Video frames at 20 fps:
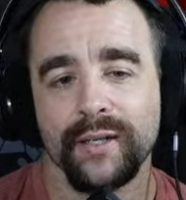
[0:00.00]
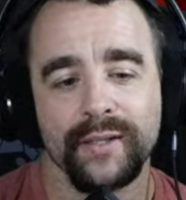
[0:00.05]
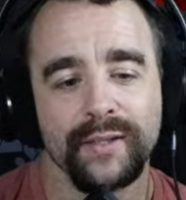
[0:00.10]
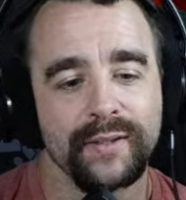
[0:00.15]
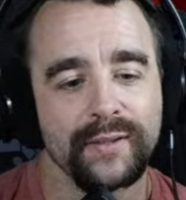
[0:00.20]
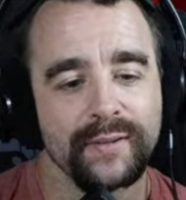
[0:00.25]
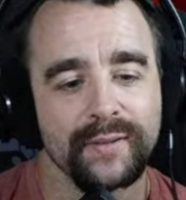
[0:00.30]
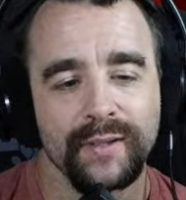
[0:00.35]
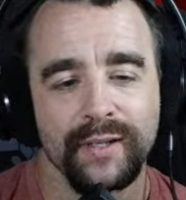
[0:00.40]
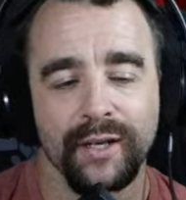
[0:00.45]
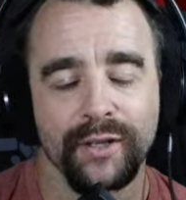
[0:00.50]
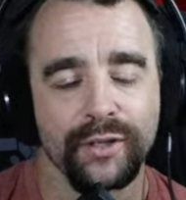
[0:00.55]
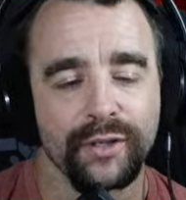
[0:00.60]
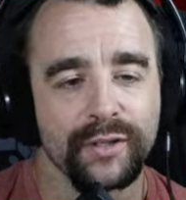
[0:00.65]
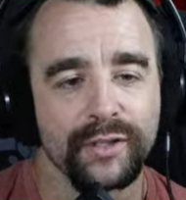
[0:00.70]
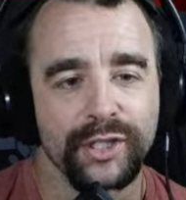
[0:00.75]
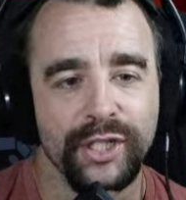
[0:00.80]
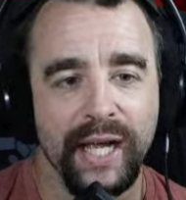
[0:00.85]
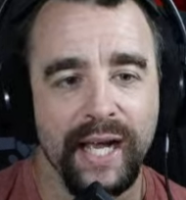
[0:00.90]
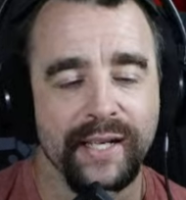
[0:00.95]
other
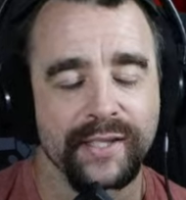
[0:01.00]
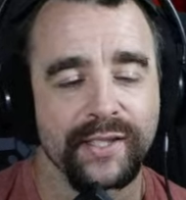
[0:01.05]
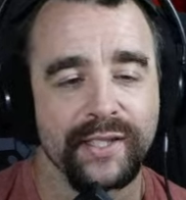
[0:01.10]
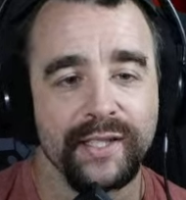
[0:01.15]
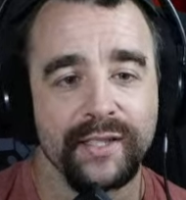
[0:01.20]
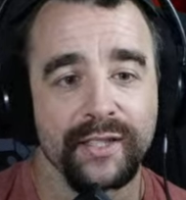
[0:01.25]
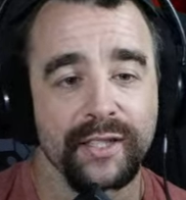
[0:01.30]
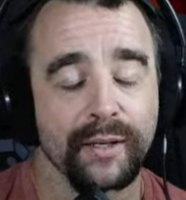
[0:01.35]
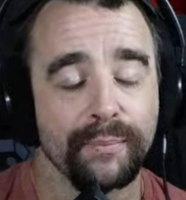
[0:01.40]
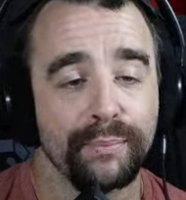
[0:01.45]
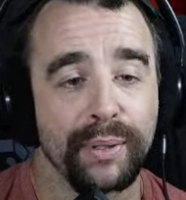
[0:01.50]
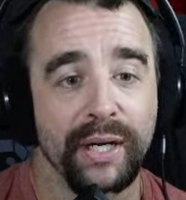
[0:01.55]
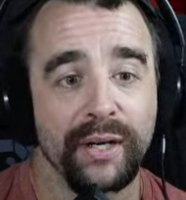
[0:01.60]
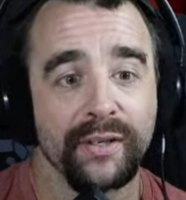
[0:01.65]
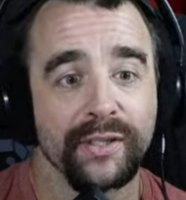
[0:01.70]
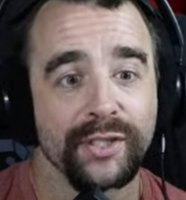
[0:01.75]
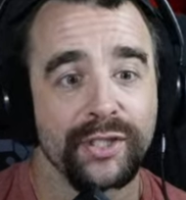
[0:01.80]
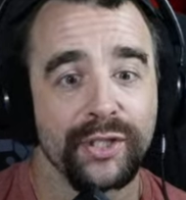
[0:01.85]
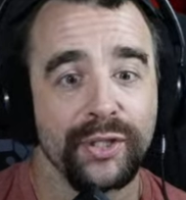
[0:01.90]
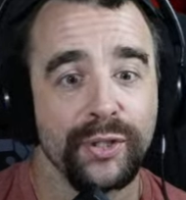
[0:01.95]
chassis to compare it
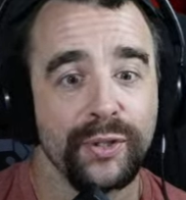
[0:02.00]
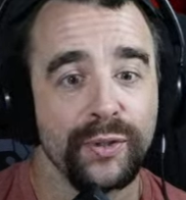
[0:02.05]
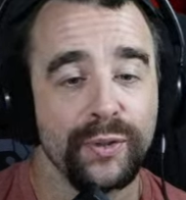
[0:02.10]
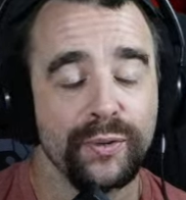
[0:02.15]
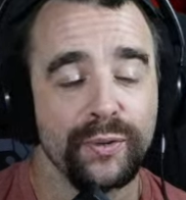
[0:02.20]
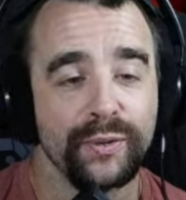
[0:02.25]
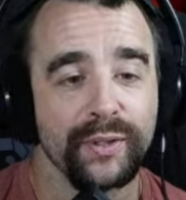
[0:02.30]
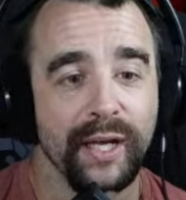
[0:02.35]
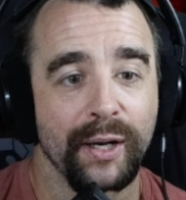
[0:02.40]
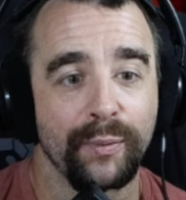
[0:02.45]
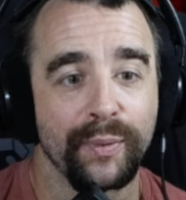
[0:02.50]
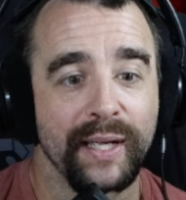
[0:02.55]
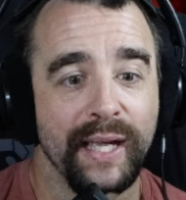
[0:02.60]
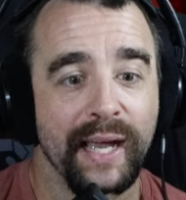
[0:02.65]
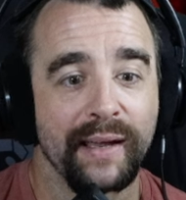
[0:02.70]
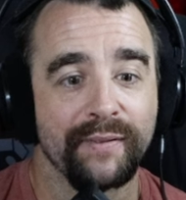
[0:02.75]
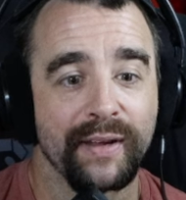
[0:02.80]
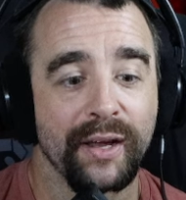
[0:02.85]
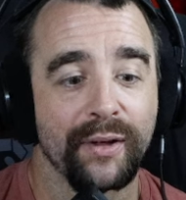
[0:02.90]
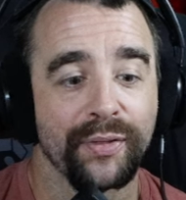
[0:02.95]
to that we have
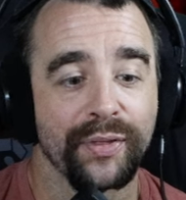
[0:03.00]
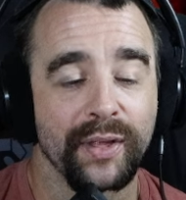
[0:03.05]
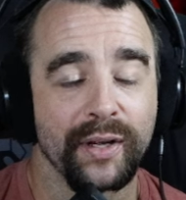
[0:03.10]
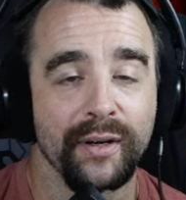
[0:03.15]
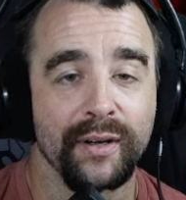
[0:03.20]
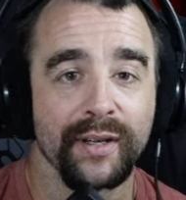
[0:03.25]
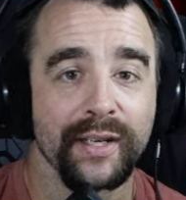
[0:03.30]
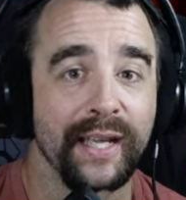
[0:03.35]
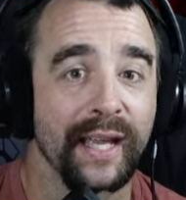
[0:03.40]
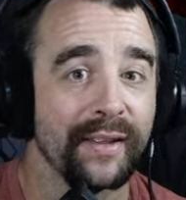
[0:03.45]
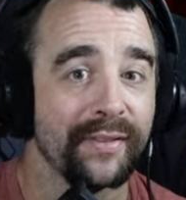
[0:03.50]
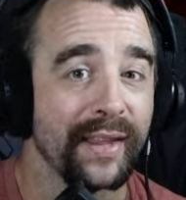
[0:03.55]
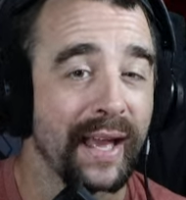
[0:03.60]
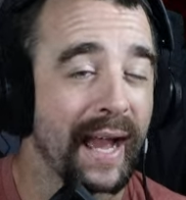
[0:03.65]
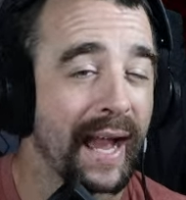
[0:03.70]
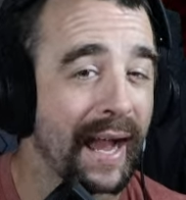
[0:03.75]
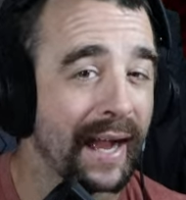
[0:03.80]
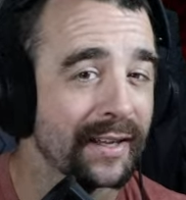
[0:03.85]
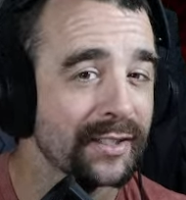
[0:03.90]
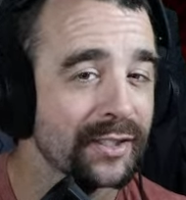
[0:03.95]
out there, again, the
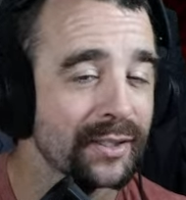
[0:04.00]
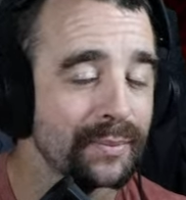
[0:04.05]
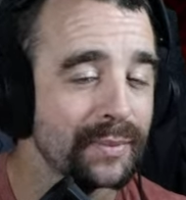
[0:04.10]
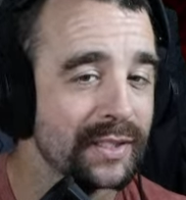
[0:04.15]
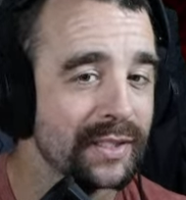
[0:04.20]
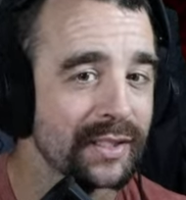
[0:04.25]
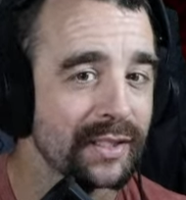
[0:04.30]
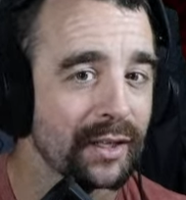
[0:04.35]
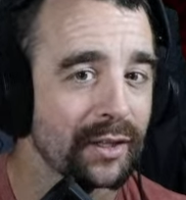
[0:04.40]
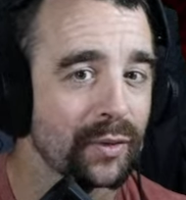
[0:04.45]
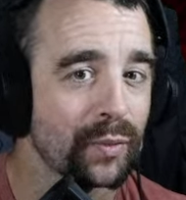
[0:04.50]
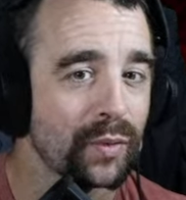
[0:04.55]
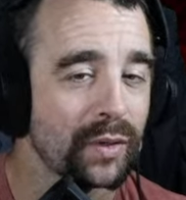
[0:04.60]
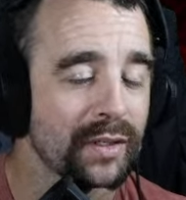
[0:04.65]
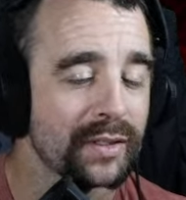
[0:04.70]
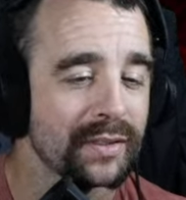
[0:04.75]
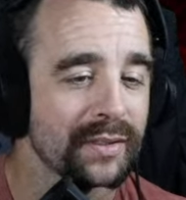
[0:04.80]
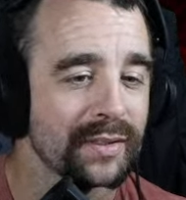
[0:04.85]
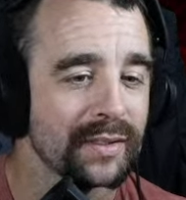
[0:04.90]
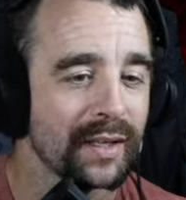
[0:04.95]
Axum is another
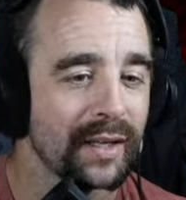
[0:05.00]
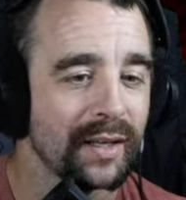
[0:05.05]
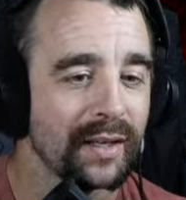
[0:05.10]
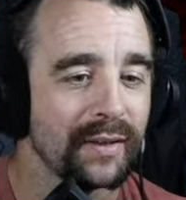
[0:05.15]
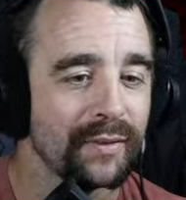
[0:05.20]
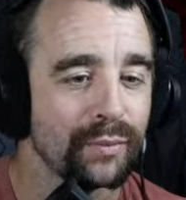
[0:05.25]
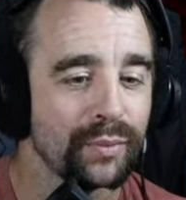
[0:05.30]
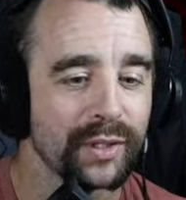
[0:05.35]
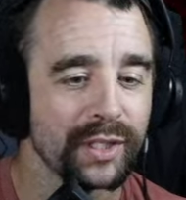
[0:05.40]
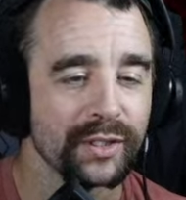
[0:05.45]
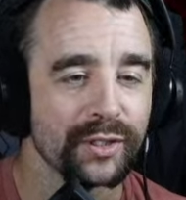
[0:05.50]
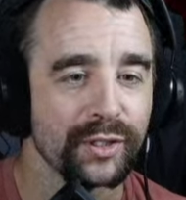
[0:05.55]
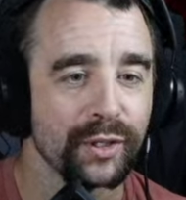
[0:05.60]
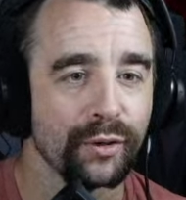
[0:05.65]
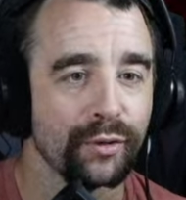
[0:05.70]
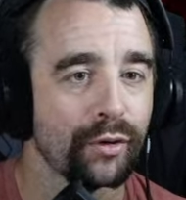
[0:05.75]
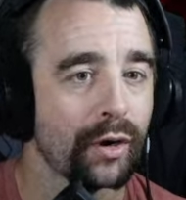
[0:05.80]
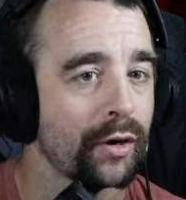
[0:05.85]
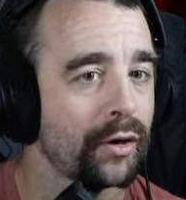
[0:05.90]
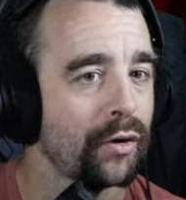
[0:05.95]
one with the Stone
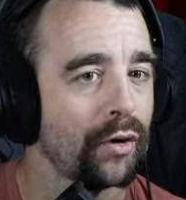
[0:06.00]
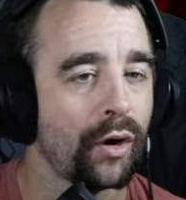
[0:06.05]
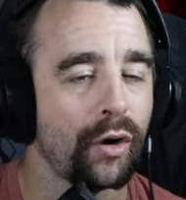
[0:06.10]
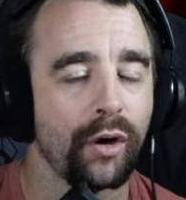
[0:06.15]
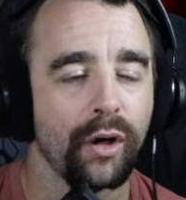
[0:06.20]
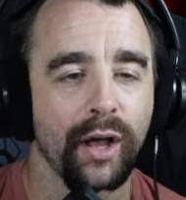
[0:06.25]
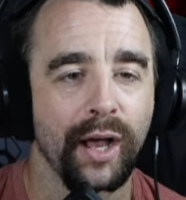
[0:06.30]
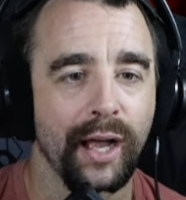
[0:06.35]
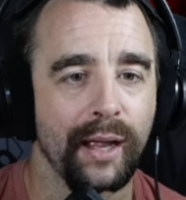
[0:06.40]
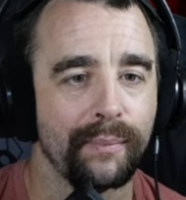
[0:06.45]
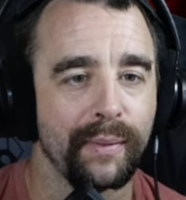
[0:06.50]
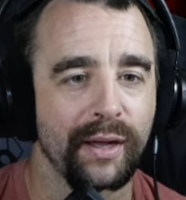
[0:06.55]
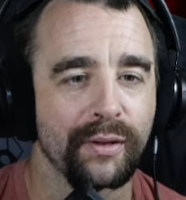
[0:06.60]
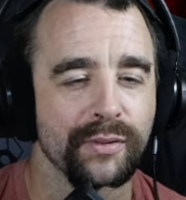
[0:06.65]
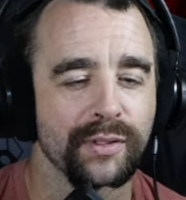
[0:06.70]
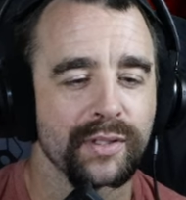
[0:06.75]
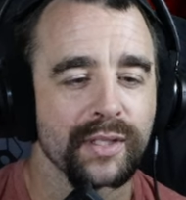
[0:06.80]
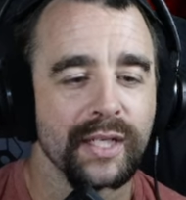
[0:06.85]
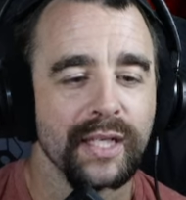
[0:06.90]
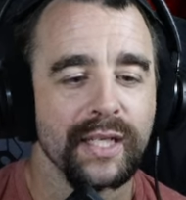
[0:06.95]
Rhino, all high mounts.